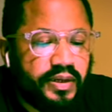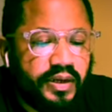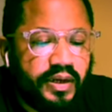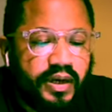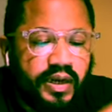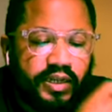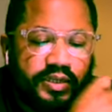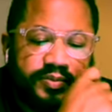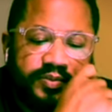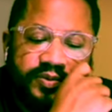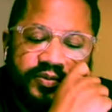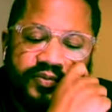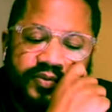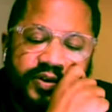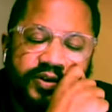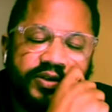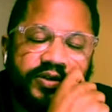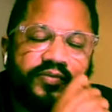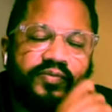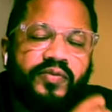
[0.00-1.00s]
God's
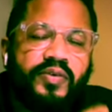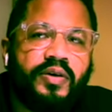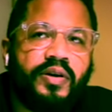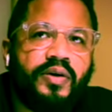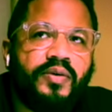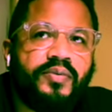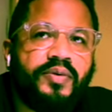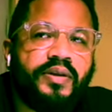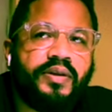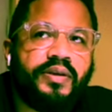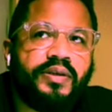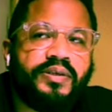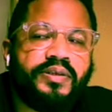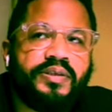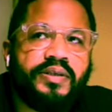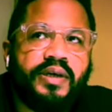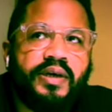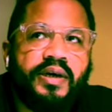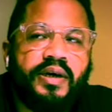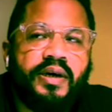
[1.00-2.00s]
provision for
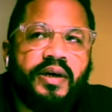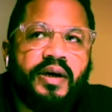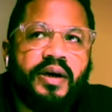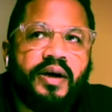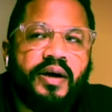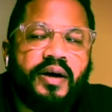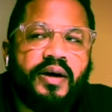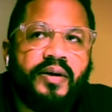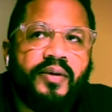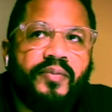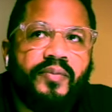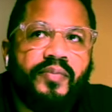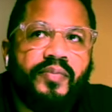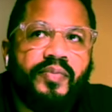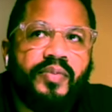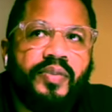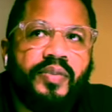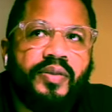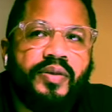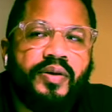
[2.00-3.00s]
loneliness, um,
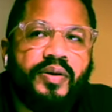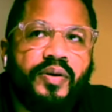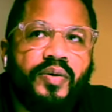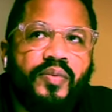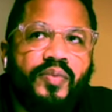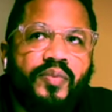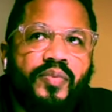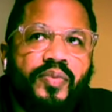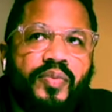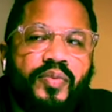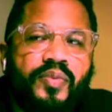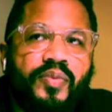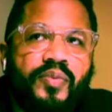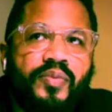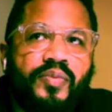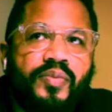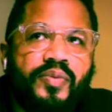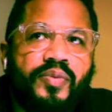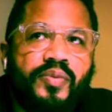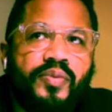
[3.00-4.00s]
you know,
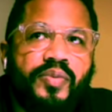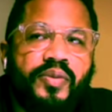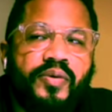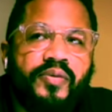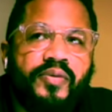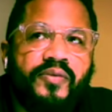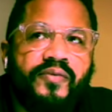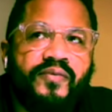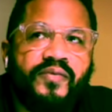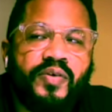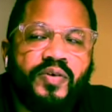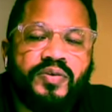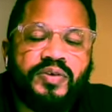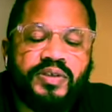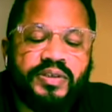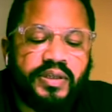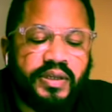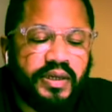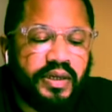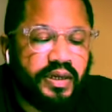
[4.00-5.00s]
the, the
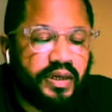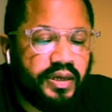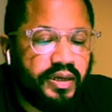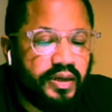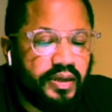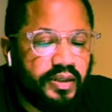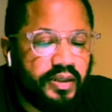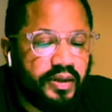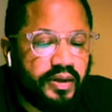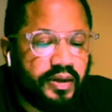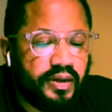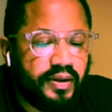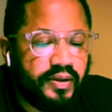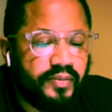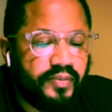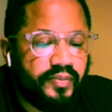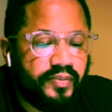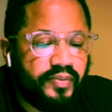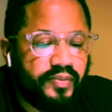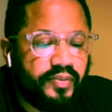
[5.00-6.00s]
first thing
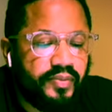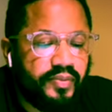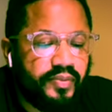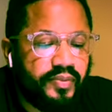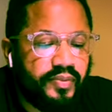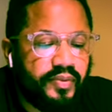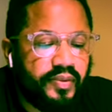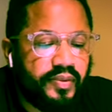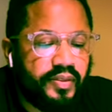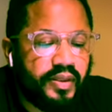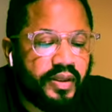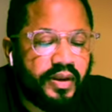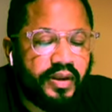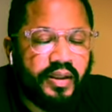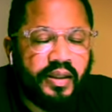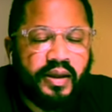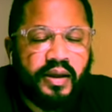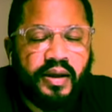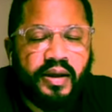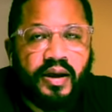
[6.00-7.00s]
um, that,
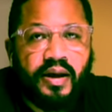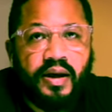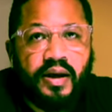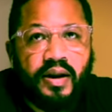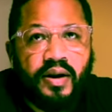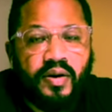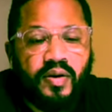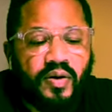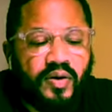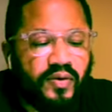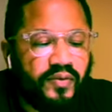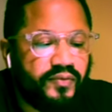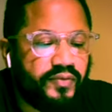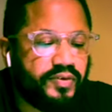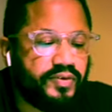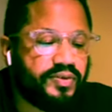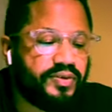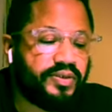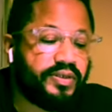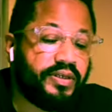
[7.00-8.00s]
that God
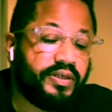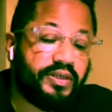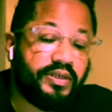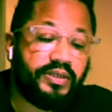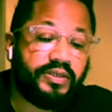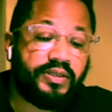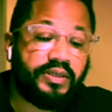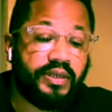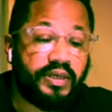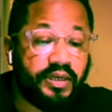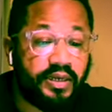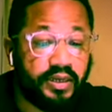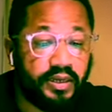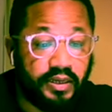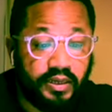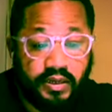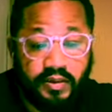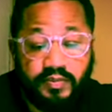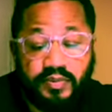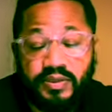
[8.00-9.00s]
offers is
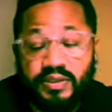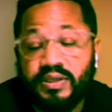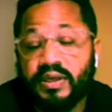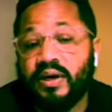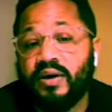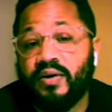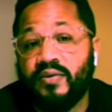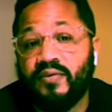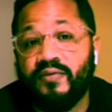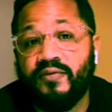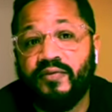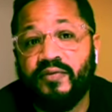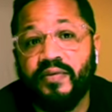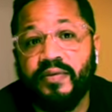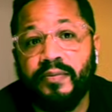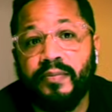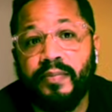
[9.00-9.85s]
Himself.